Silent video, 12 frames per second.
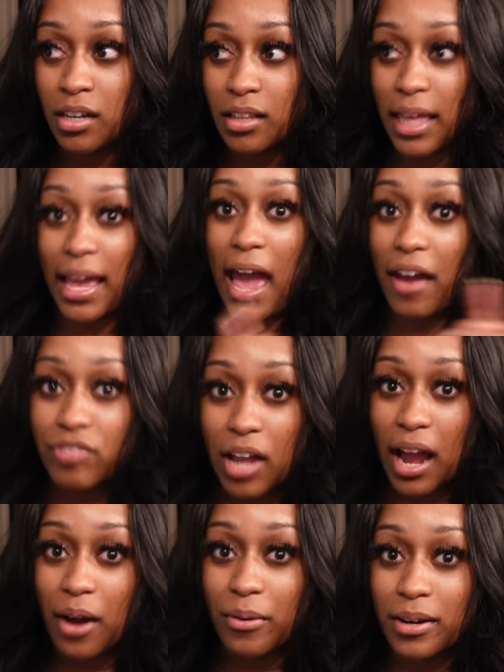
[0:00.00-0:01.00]
like after
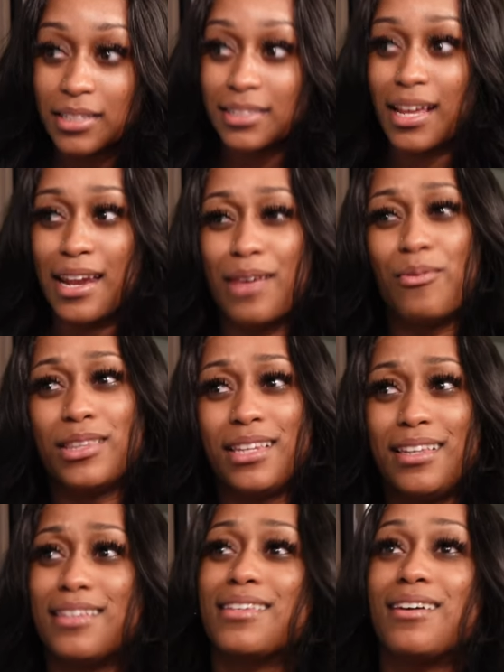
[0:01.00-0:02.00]
hours saying they want the
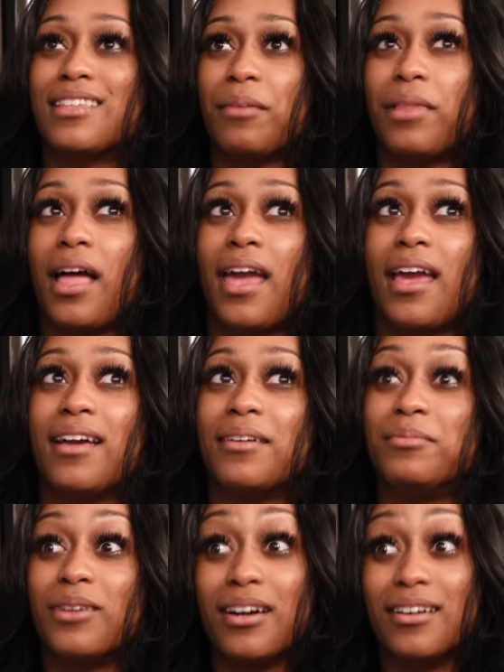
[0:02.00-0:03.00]
details. I'm like,
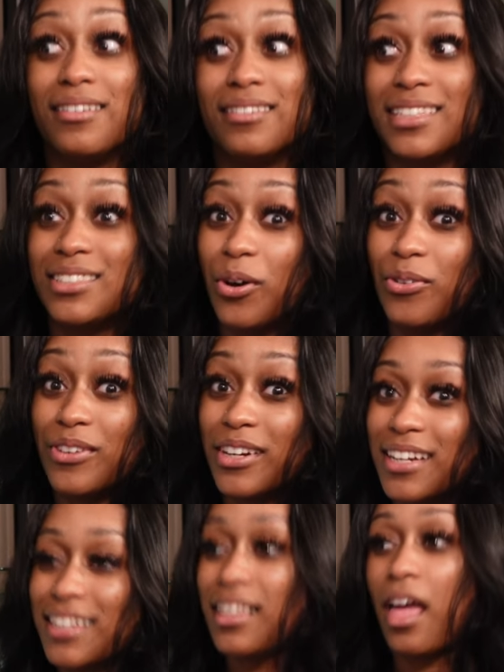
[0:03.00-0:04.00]
bro, it's
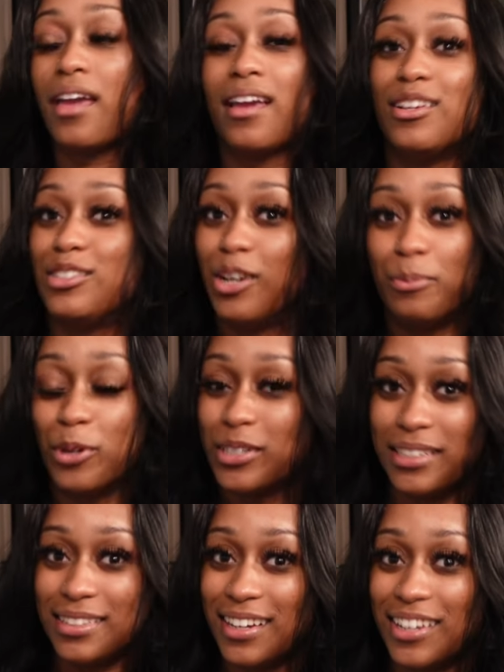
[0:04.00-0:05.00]
over. Like no more
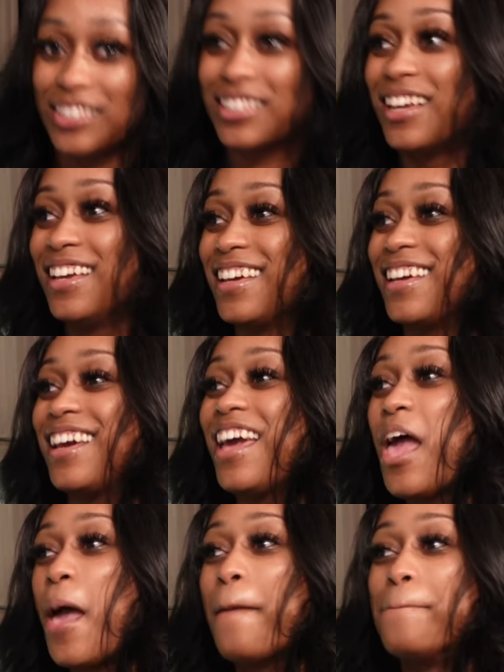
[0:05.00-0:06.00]
details.
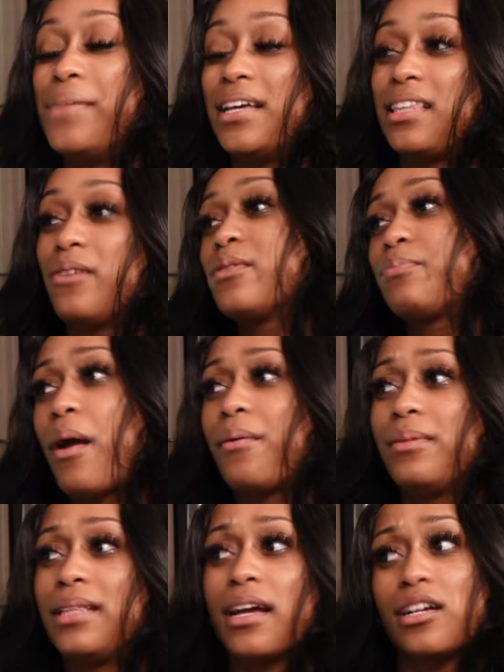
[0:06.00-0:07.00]
but there was
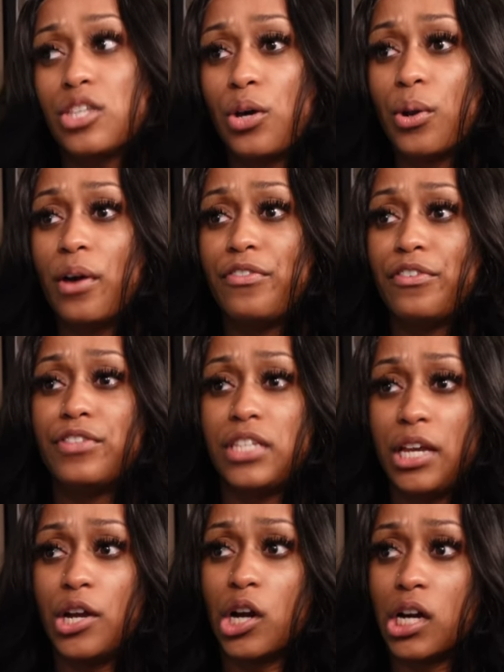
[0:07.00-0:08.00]
probably like a total of
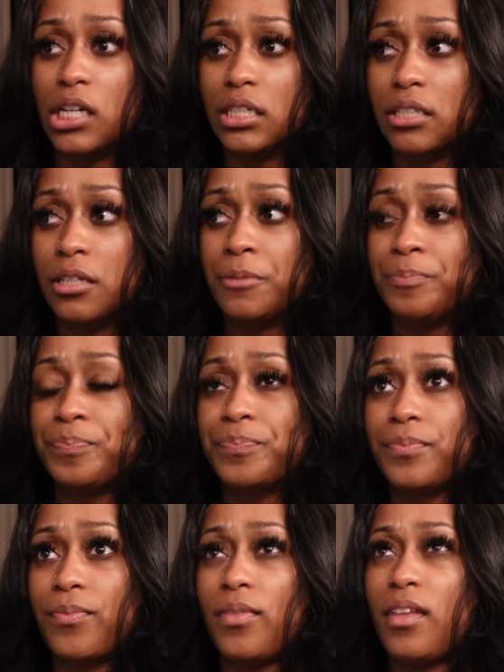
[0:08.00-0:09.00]
15 girls.
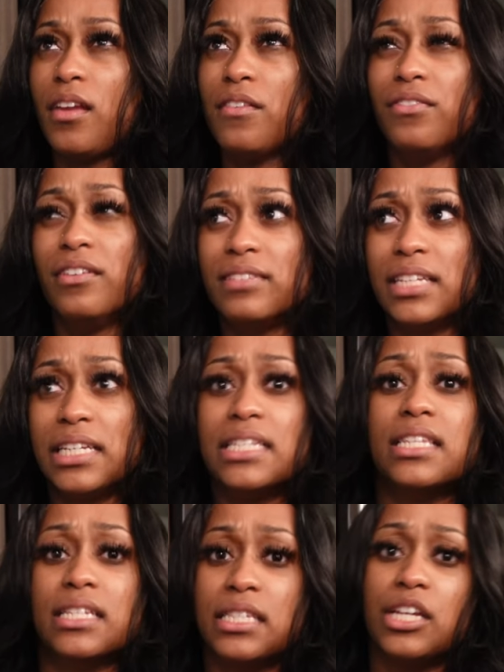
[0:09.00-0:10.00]
15 to
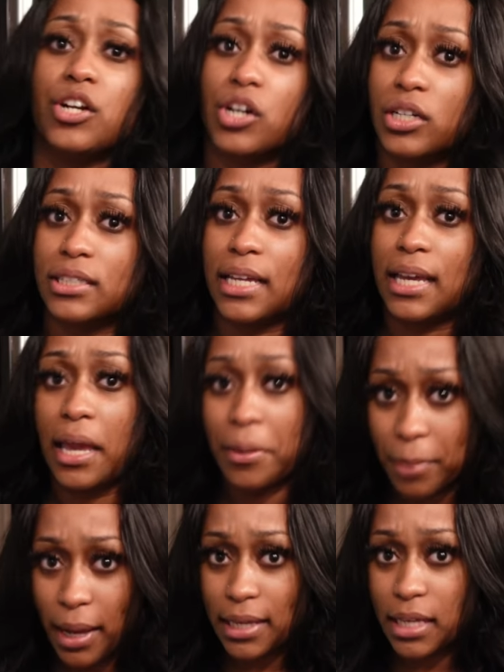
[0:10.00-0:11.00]
16 girls that came
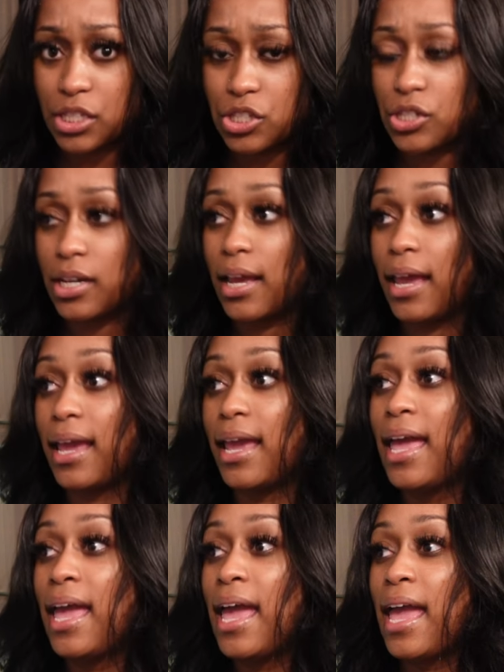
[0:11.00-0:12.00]
by yesterday
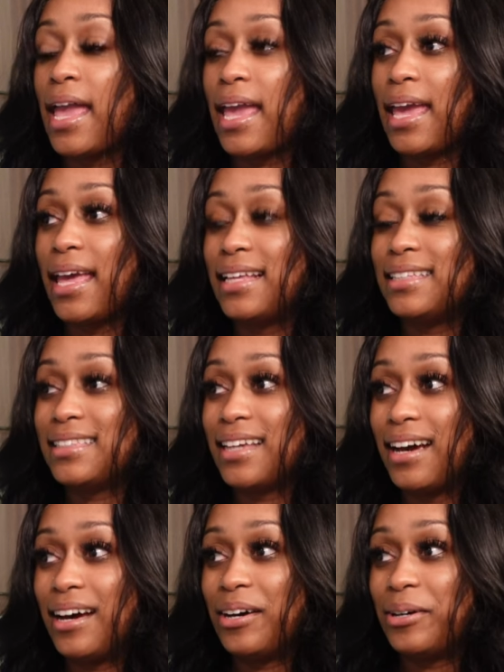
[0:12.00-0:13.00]
and
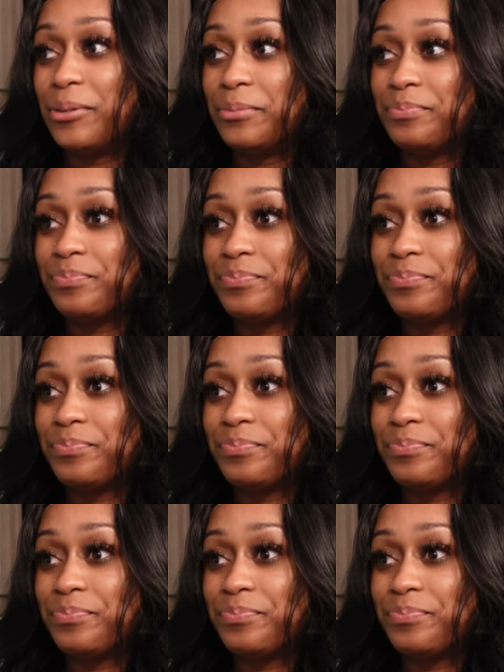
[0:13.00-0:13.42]
um